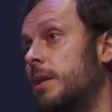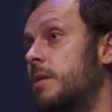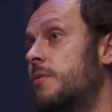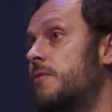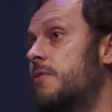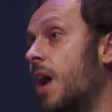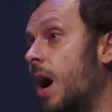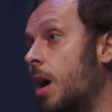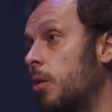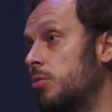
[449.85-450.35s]
the
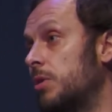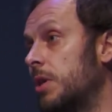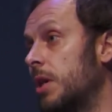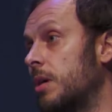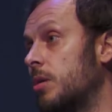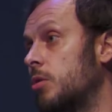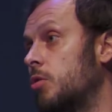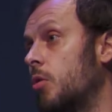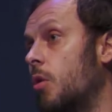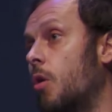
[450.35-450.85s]

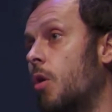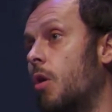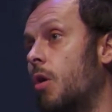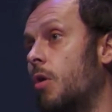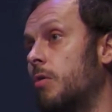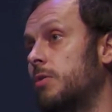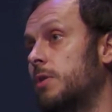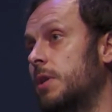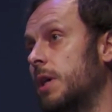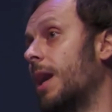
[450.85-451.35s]
founding
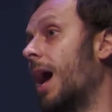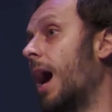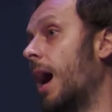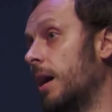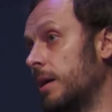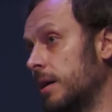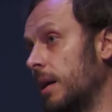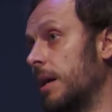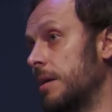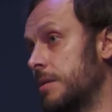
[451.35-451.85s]
of the
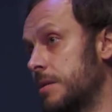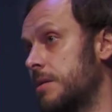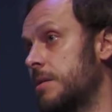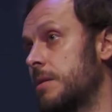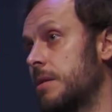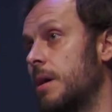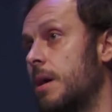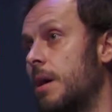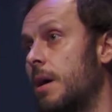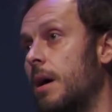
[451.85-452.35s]

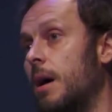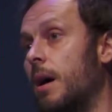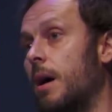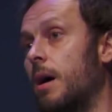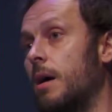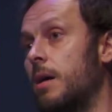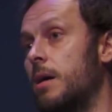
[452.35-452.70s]
Nachlass uh,